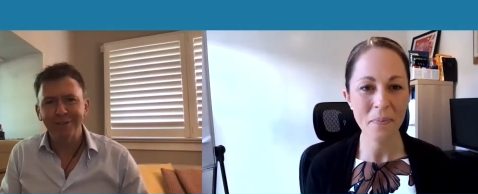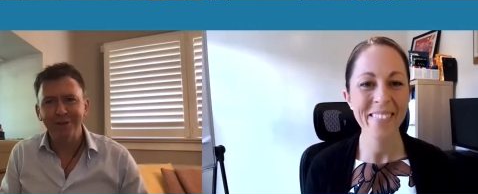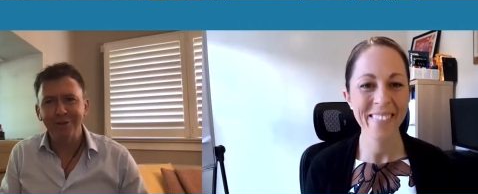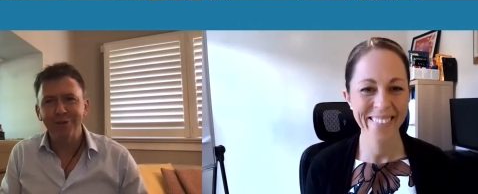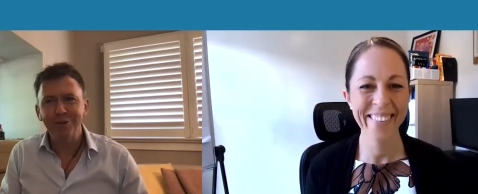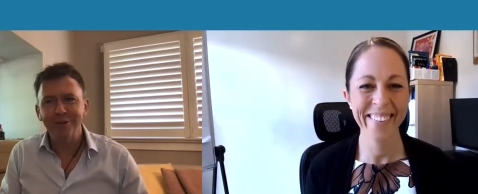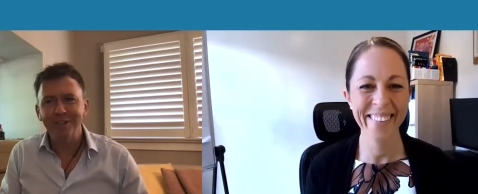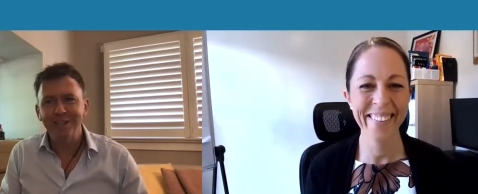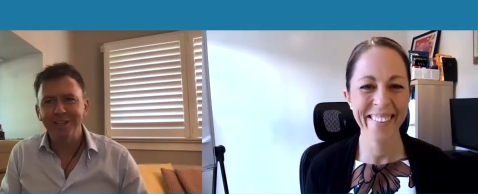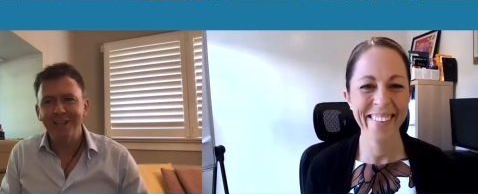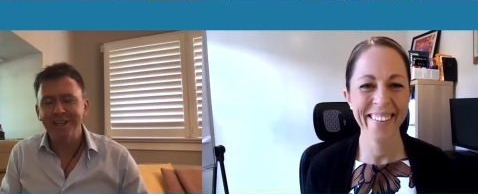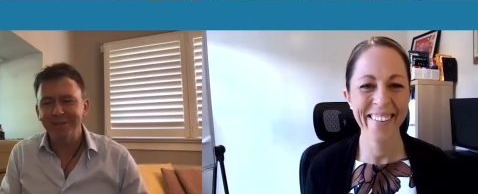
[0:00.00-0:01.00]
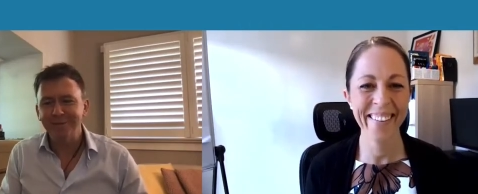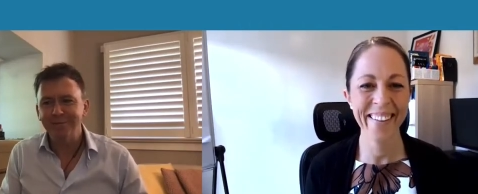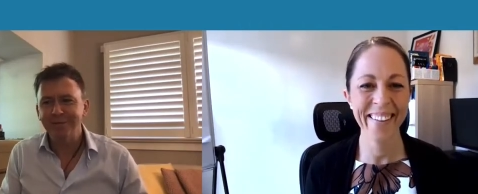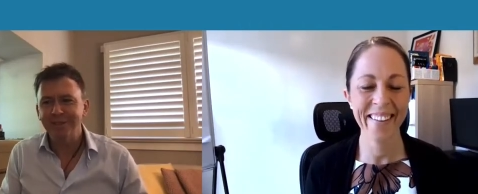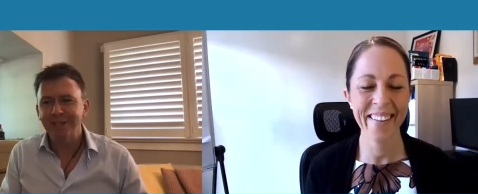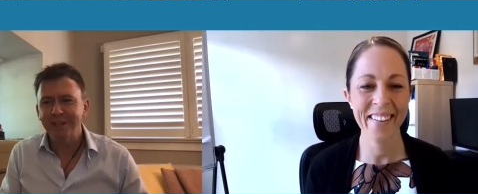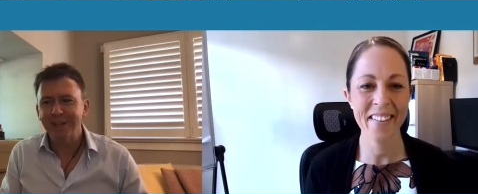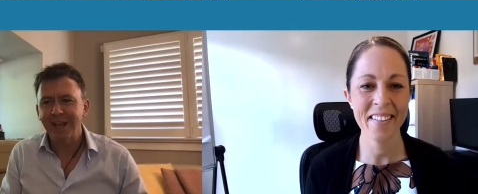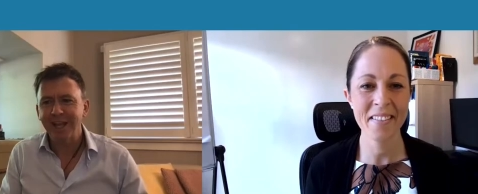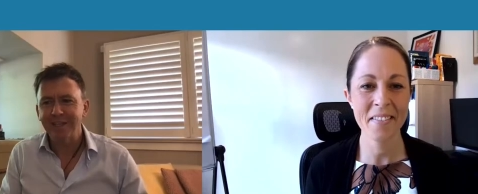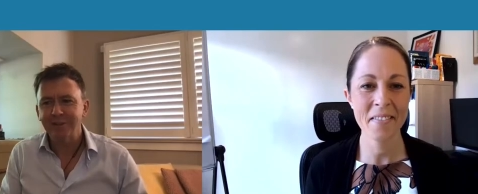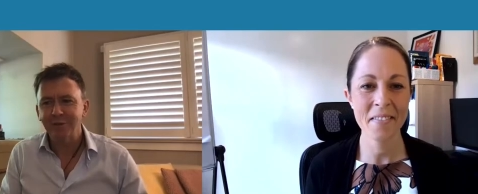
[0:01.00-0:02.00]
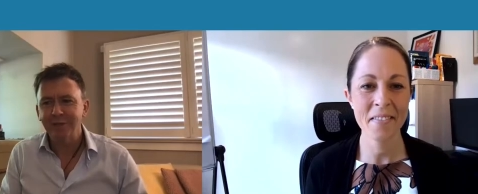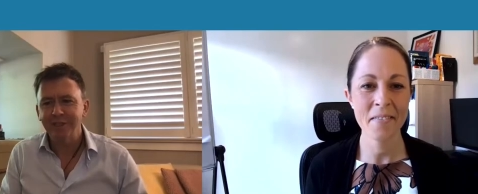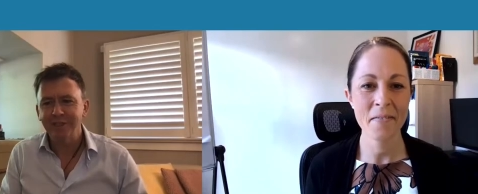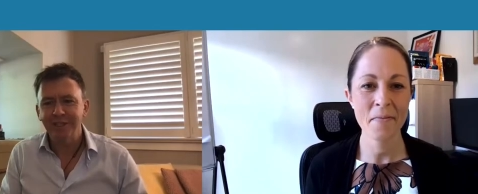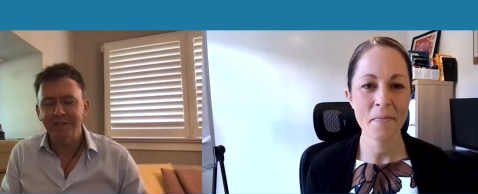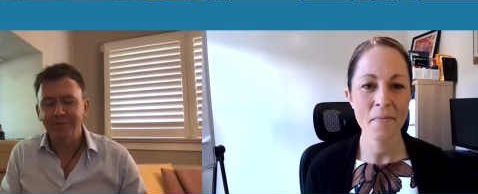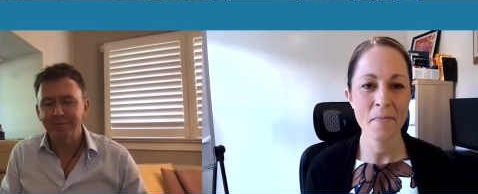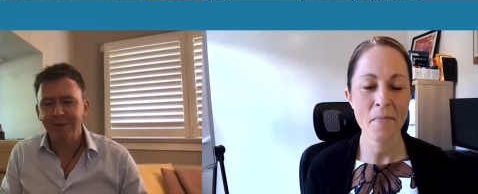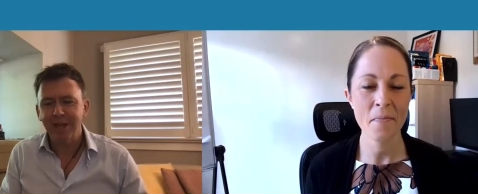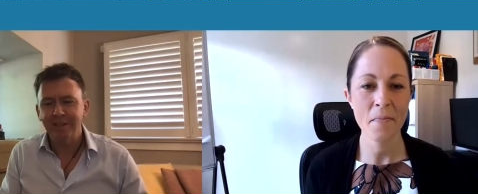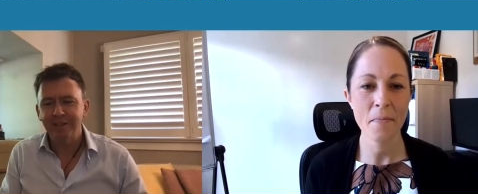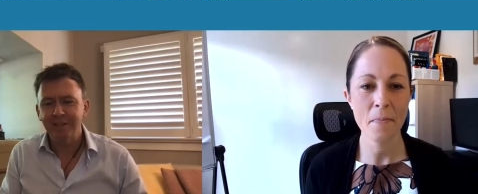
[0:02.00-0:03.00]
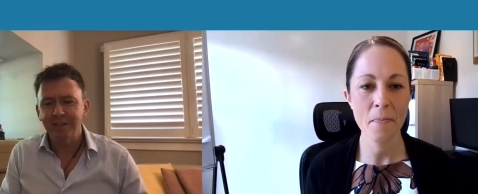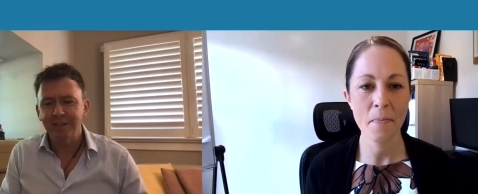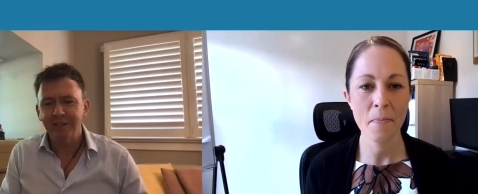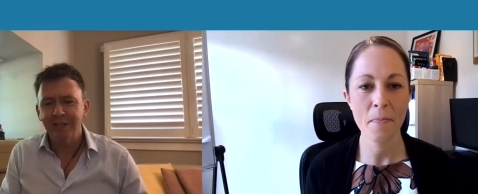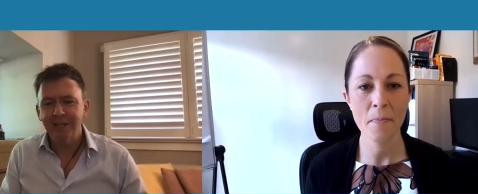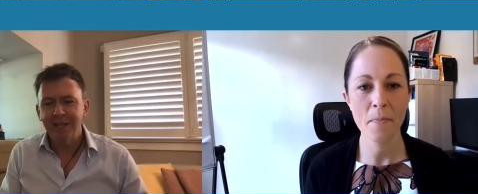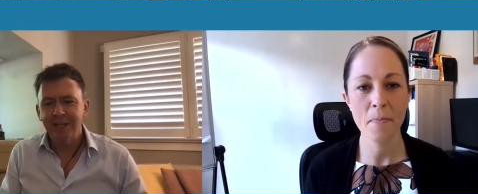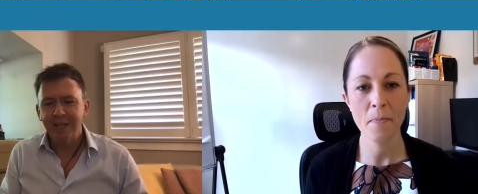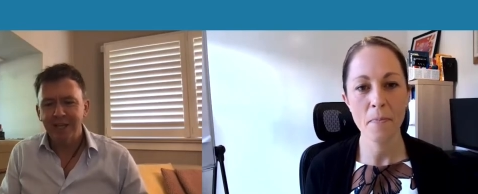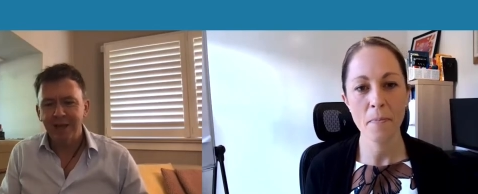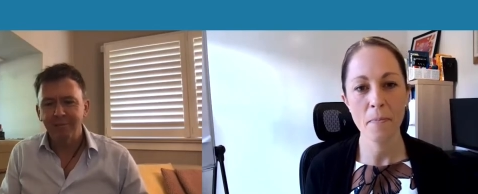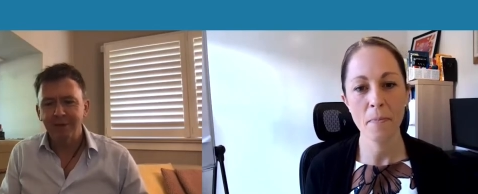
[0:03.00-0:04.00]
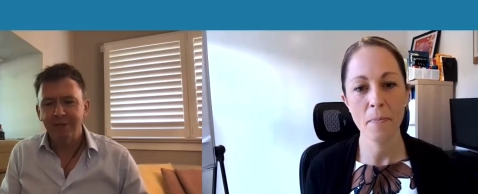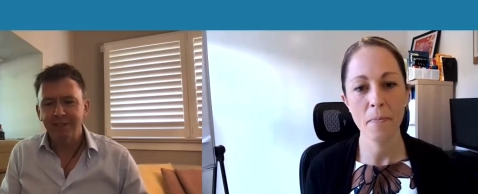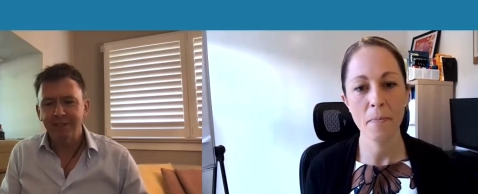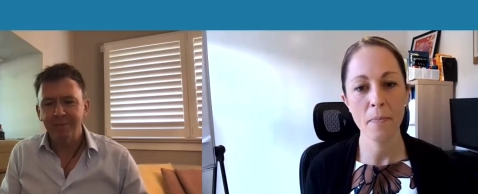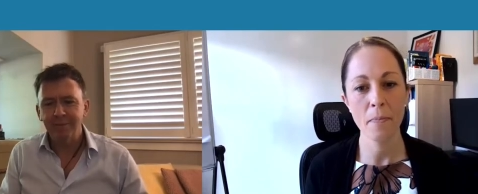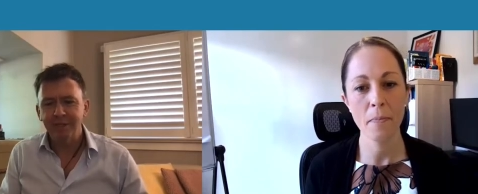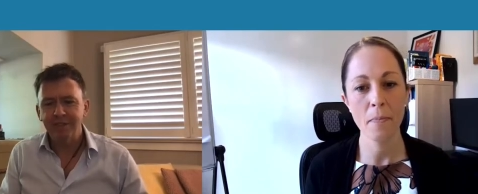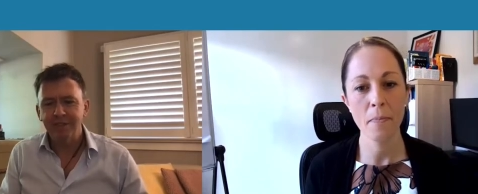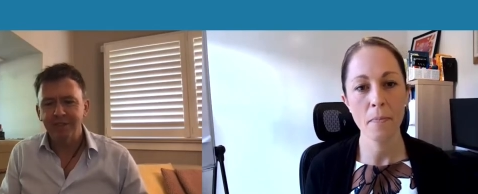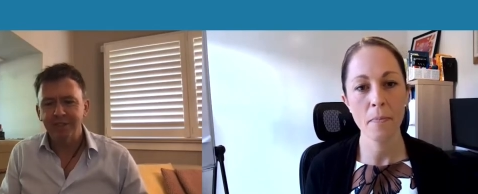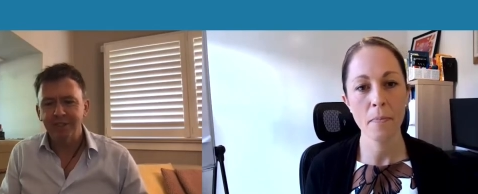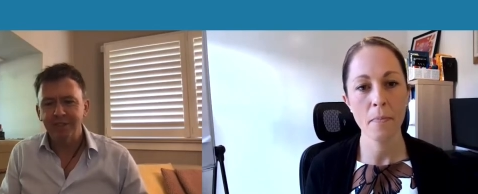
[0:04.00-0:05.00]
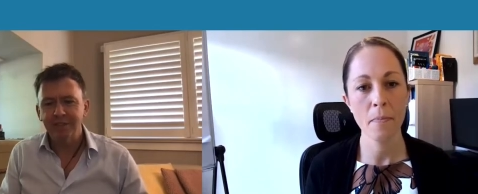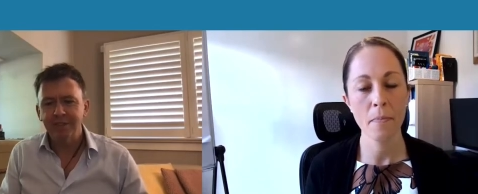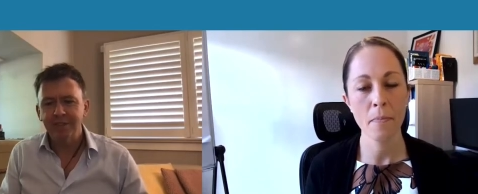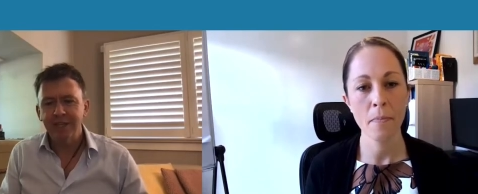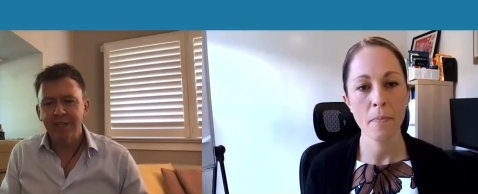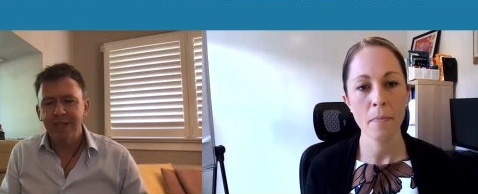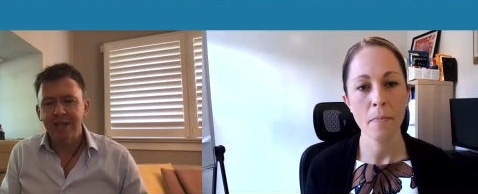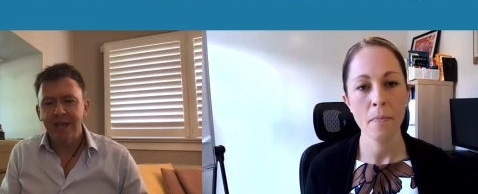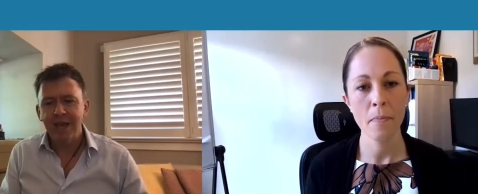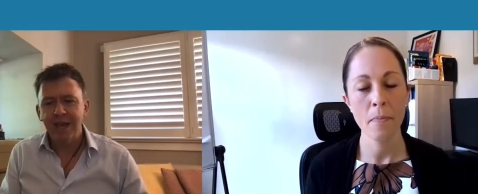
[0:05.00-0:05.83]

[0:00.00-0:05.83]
Speaker 1: for probably sort of 30 years, and particularly the last 20 years, amazing companies and businesses,